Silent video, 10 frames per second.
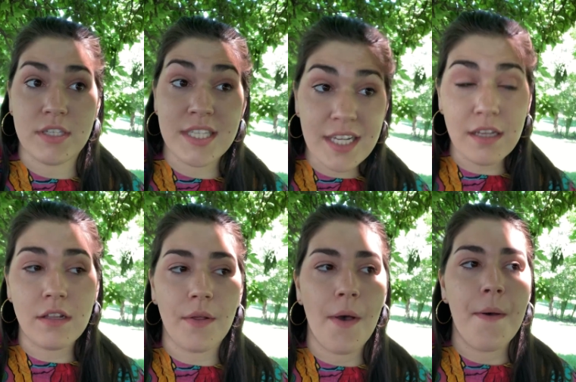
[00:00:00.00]

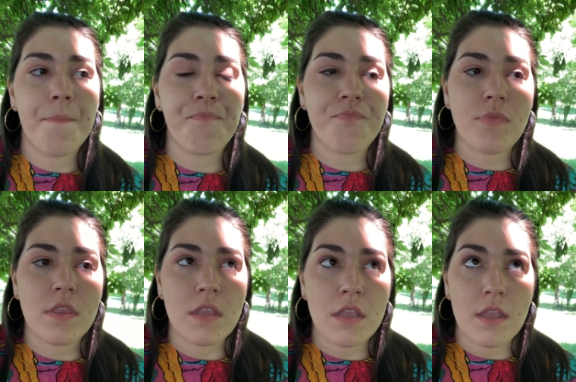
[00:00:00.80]
still
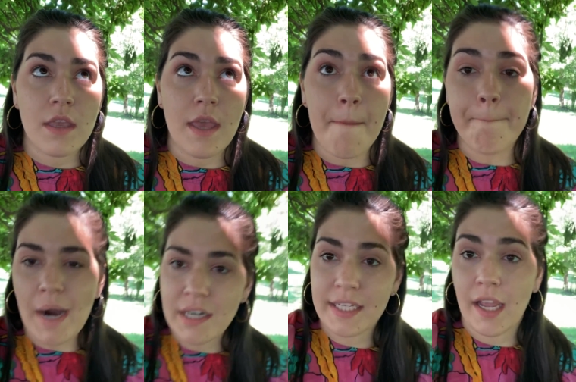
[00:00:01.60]

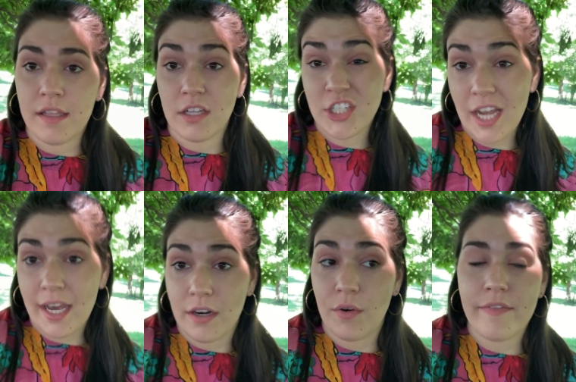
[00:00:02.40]
embodying the
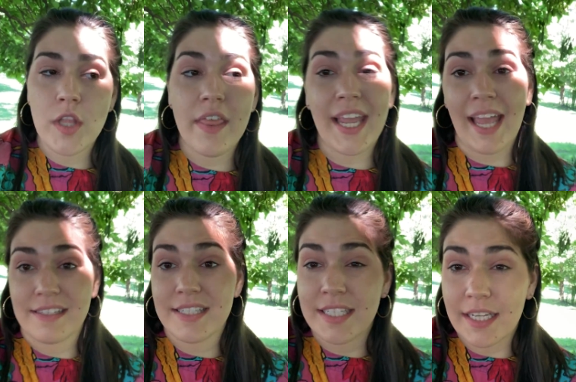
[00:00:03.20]
shadow. Even though they
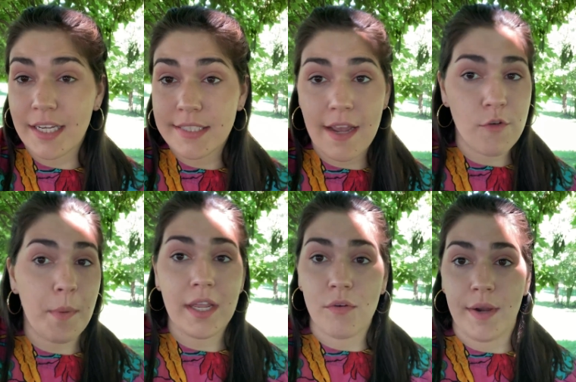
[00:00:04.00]
can't see it,
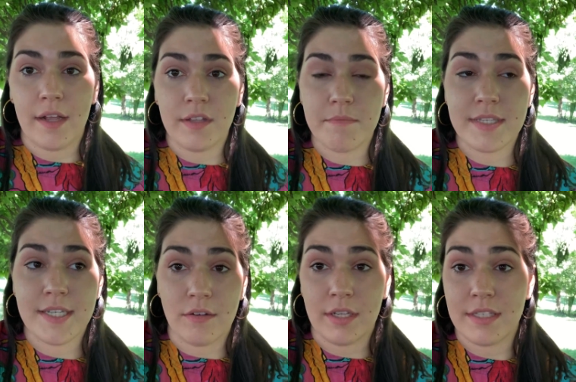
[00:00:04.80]
everybody around them
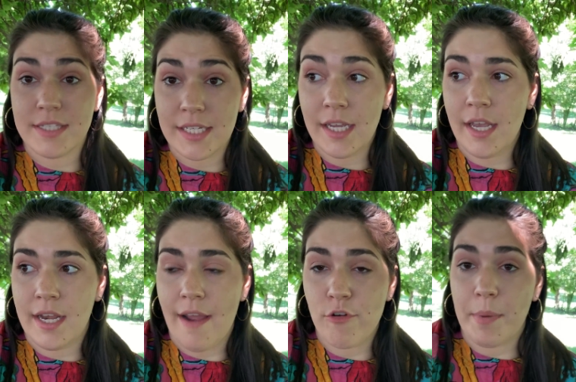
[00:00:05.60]
still can see it
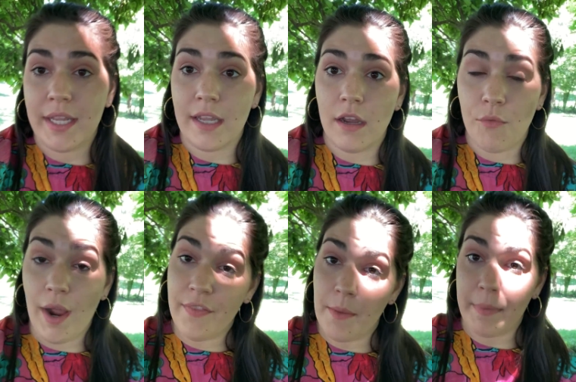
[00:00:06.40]
and everybody
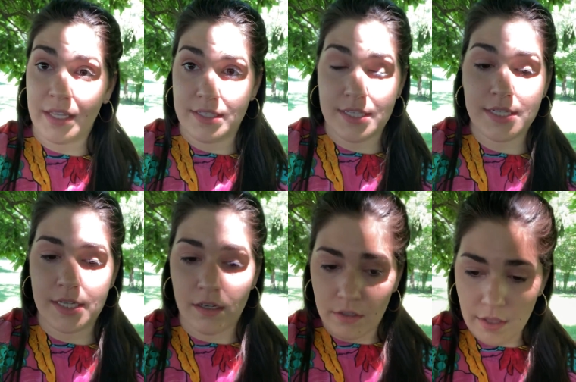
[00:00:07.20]
around them can
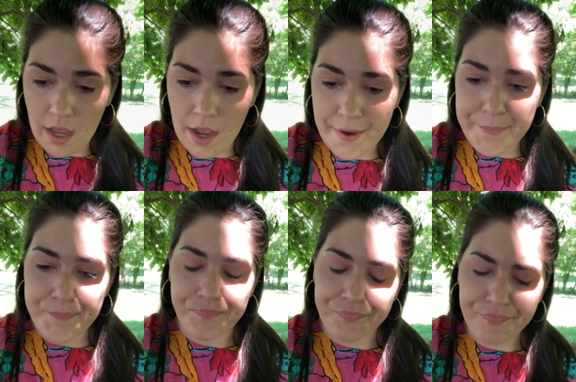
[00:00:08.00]
still
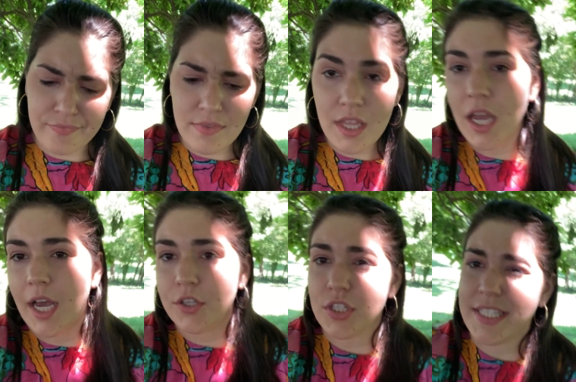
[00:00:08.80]
um,
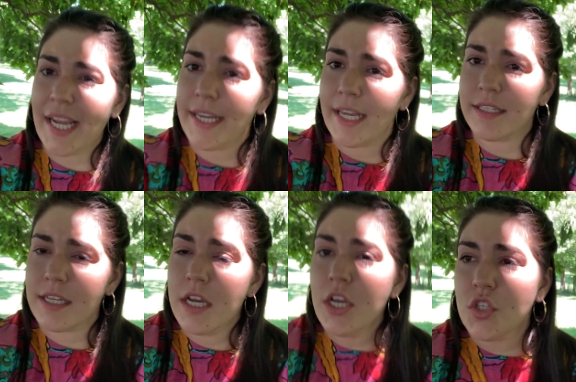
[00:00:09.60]
understand it.
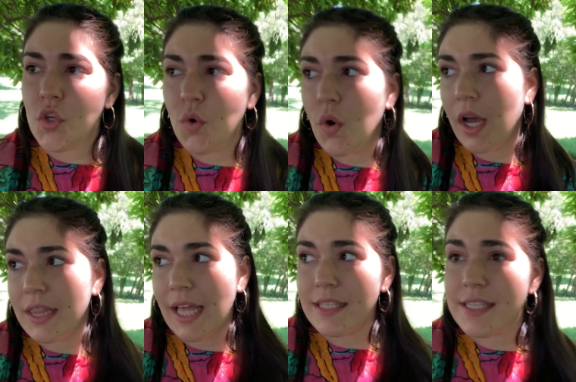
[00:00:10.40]
So
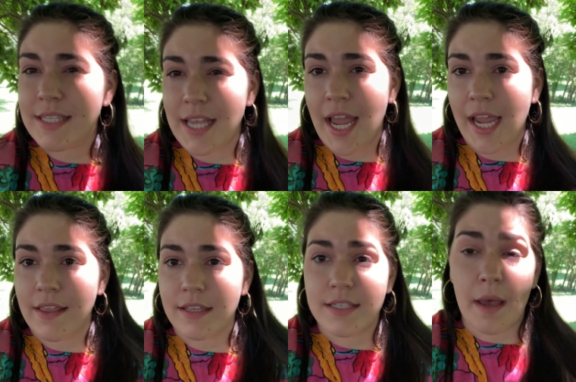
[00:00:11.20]
let's say
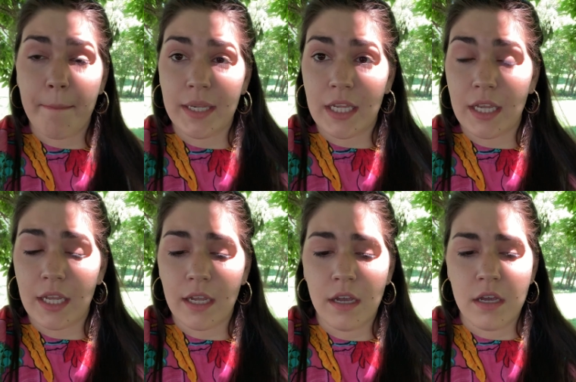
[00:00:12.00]
that
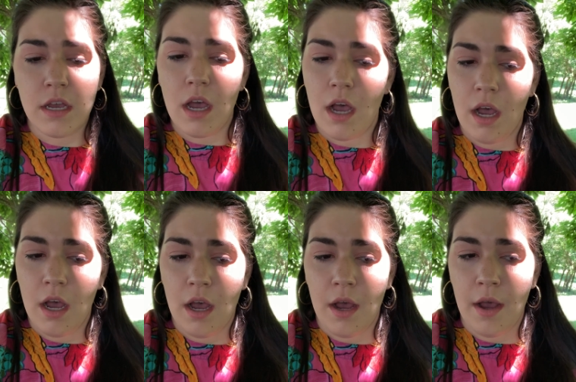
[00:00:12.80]
somebody,
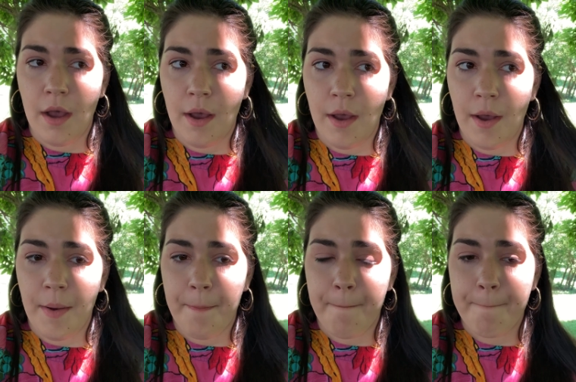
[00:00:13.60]

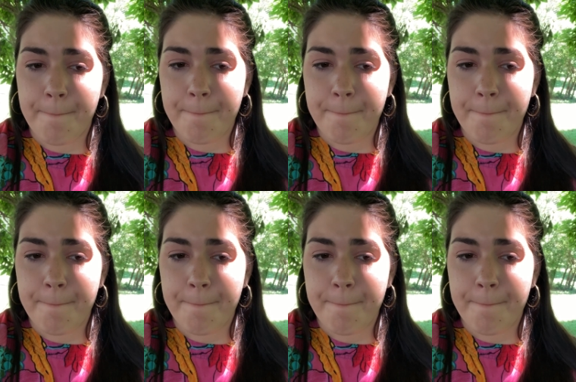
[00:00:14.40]
um,